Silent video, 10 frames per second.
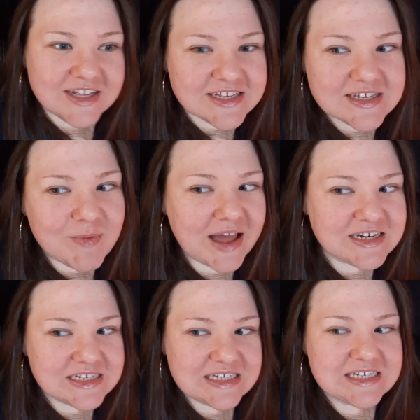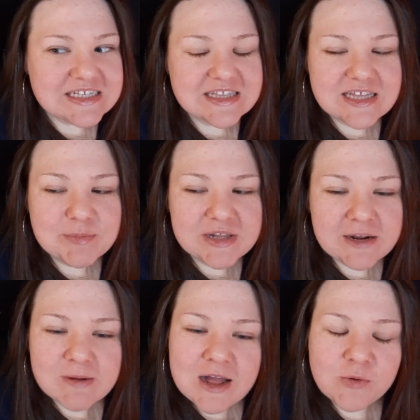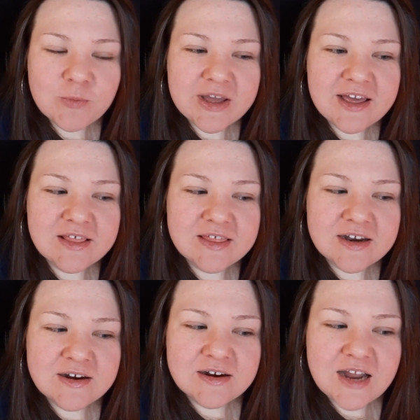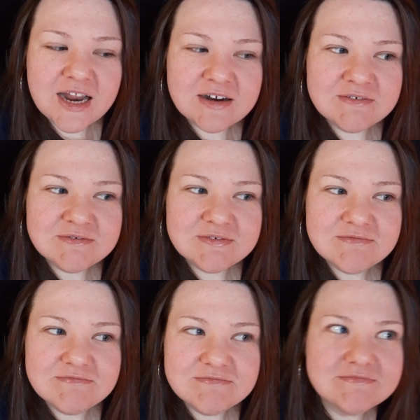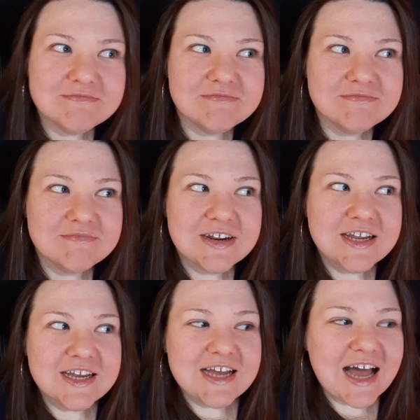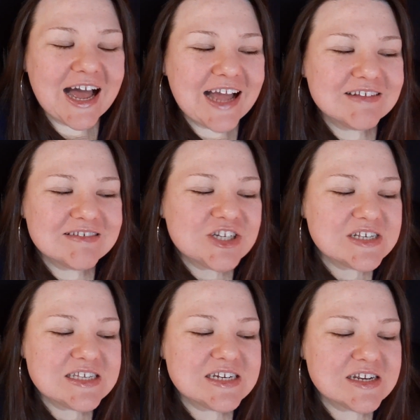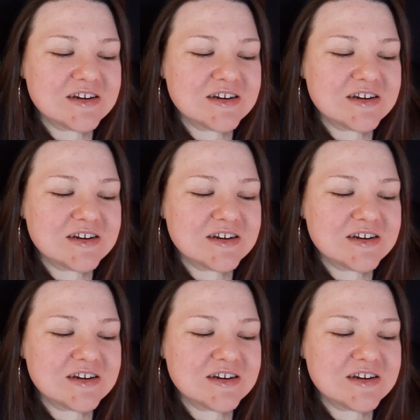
some entities that they play around with, and and I just